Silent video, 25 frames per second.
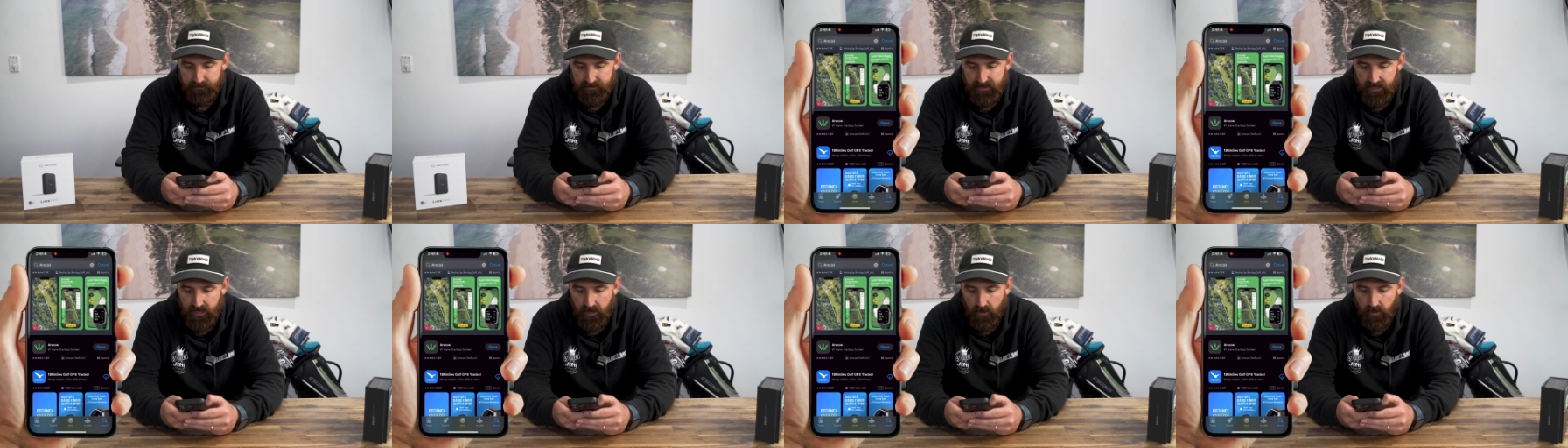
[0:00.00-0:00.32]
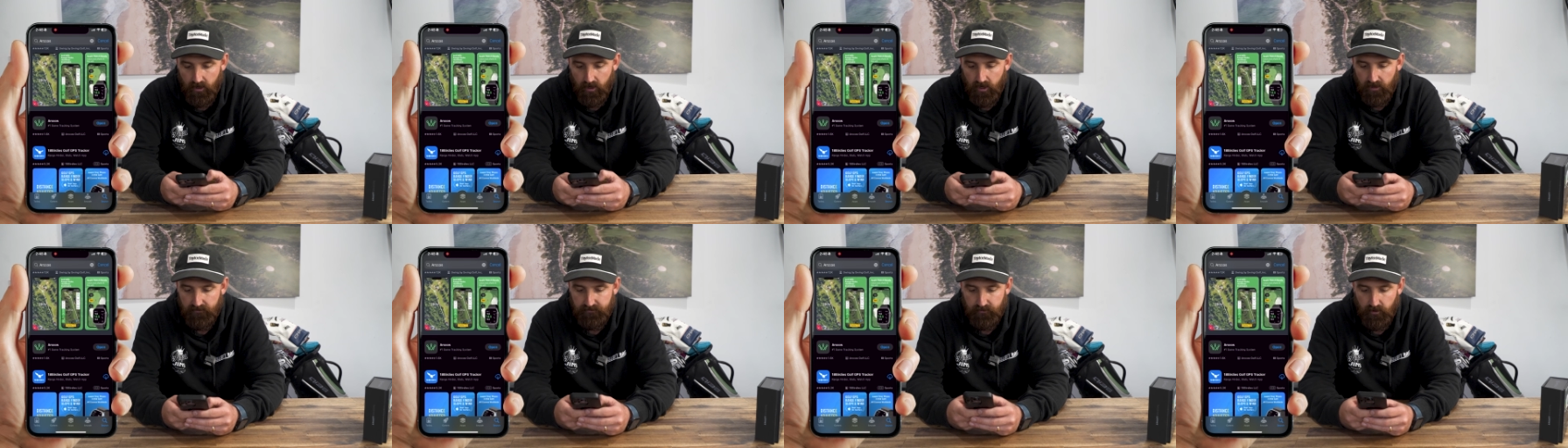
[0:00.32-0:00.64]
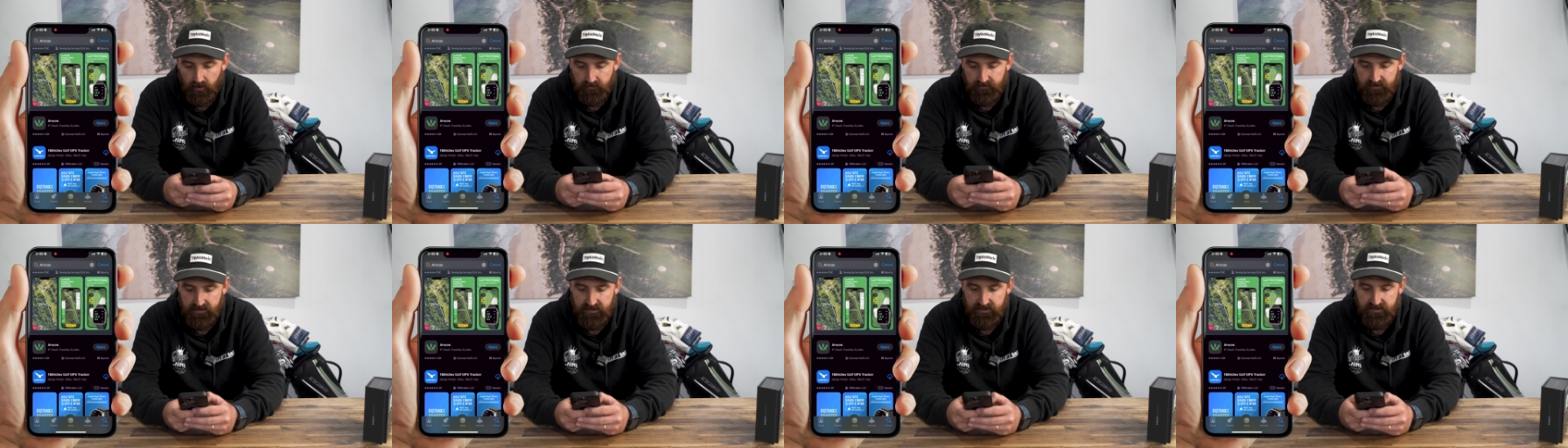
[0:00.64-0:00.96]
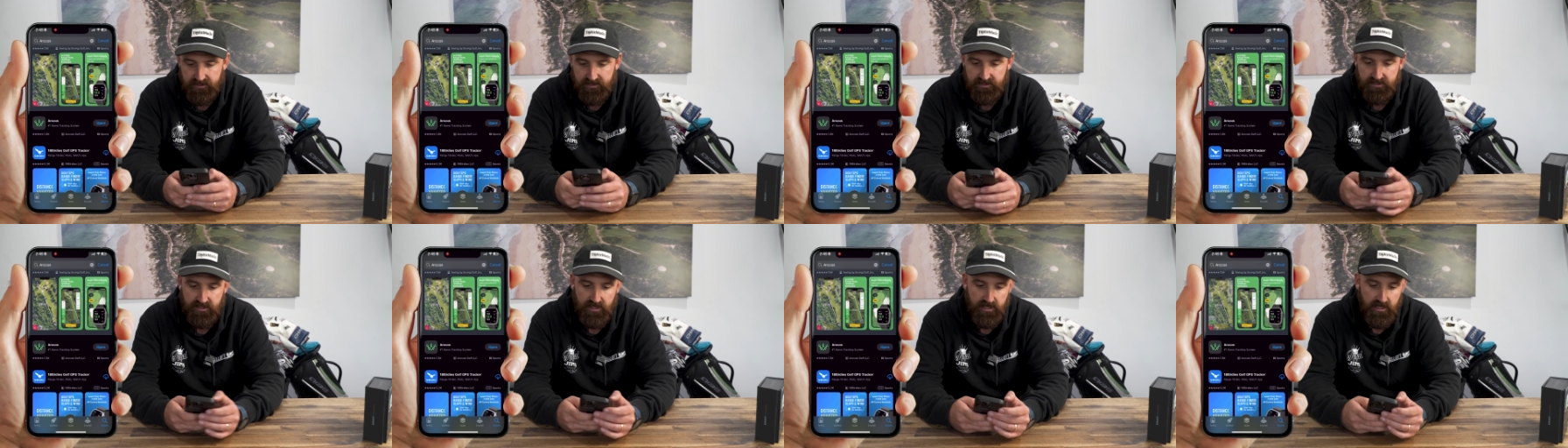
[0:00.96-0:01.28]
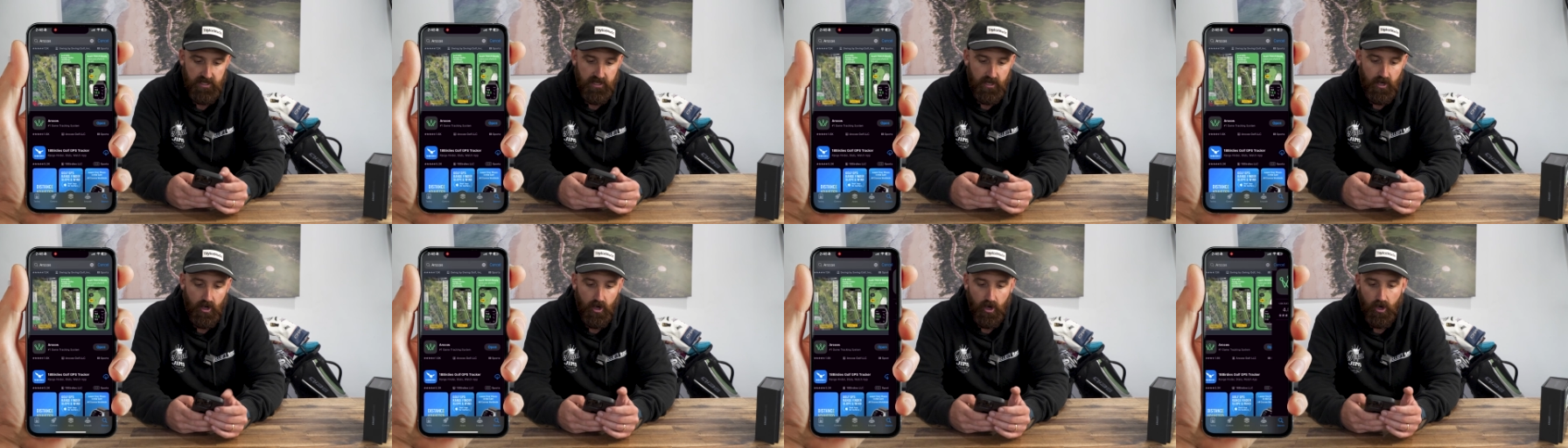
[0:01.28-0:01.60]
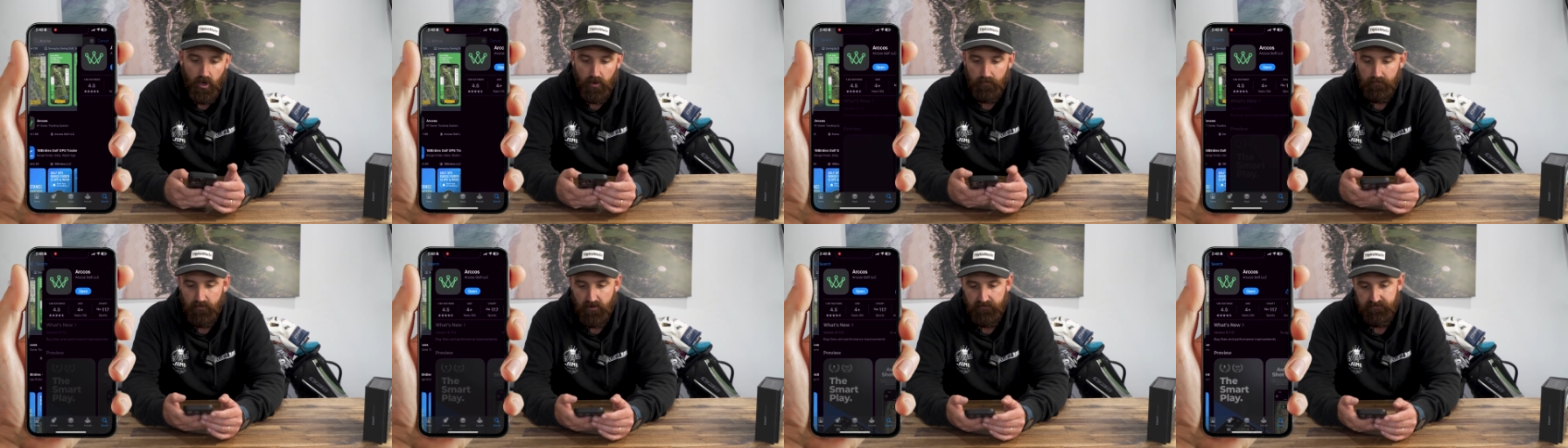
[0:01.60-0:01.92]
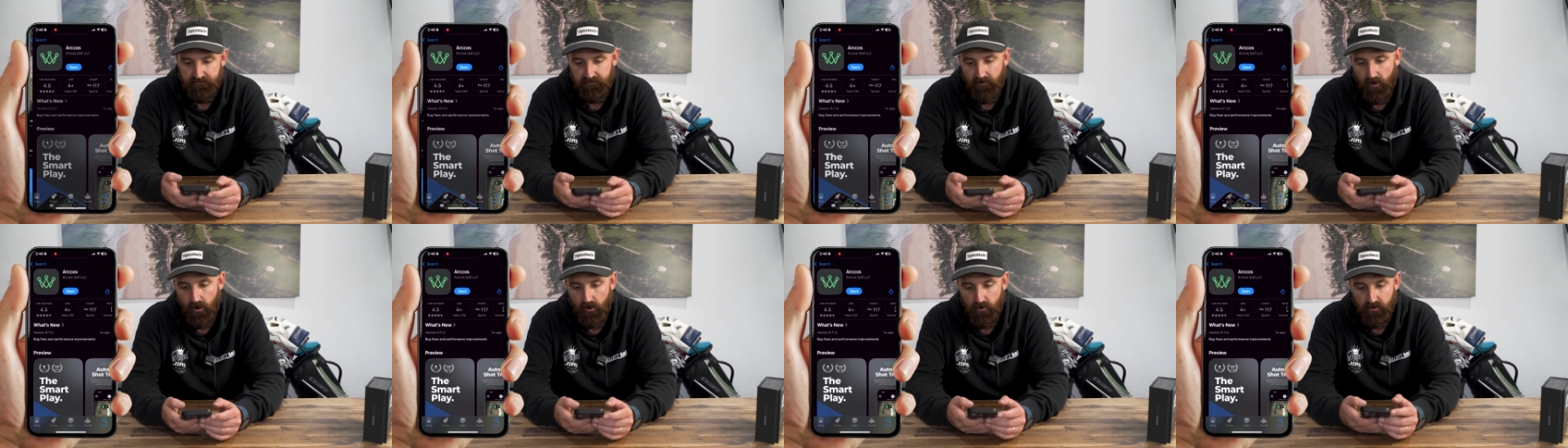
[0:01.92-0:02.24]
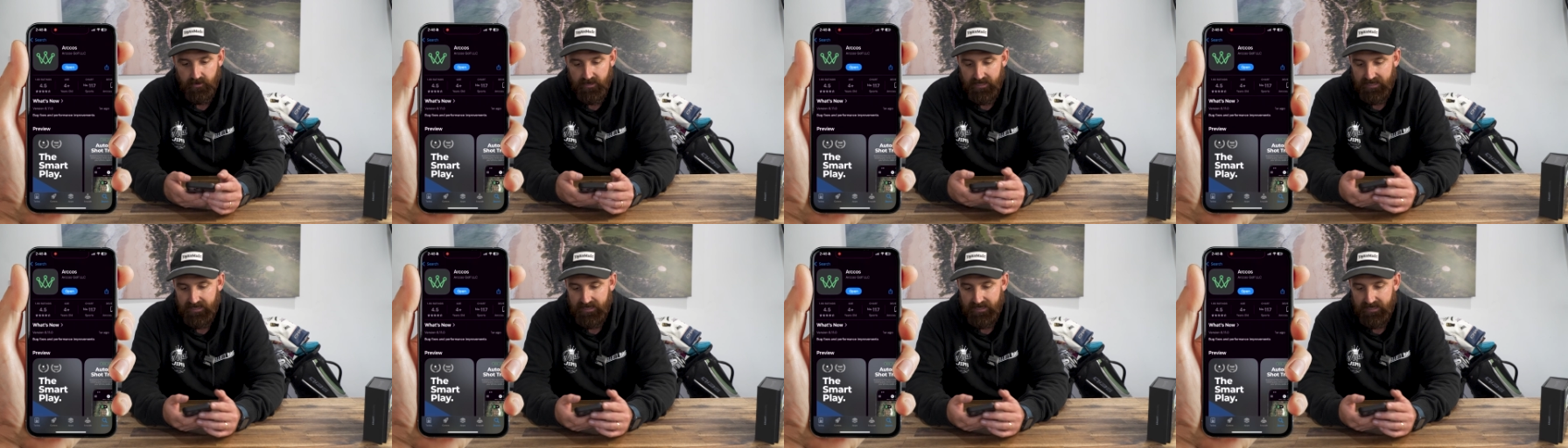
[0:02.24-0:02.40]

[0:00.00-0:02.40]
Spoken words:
Now, I've got this on my phone.